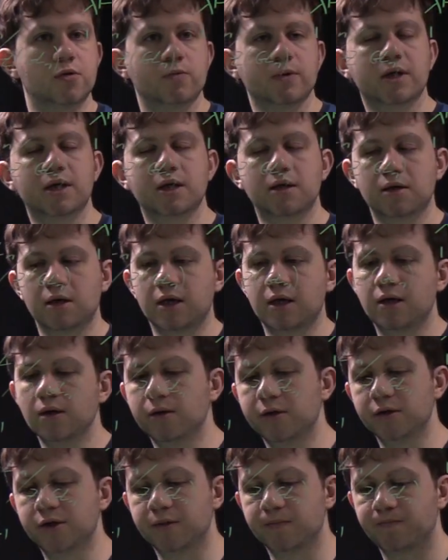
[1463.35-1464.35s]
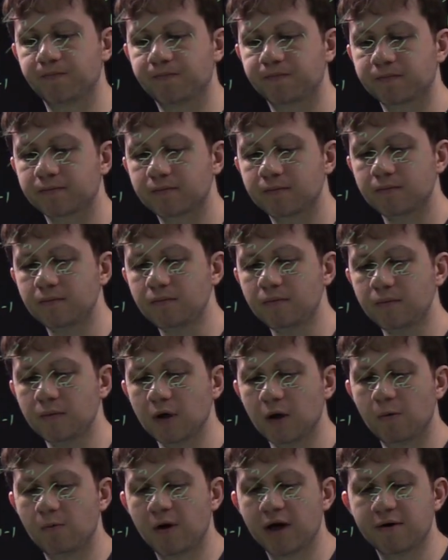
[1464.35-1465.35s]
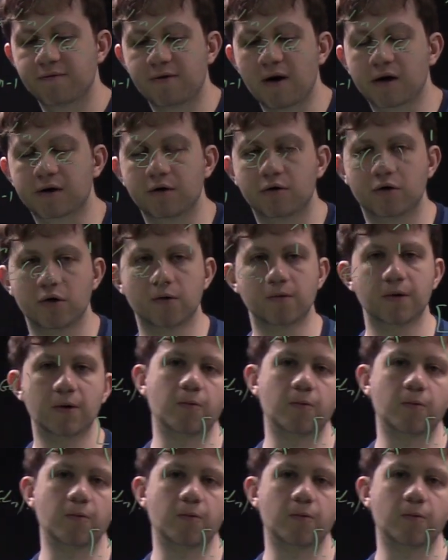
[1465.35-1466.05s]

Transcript: We factored over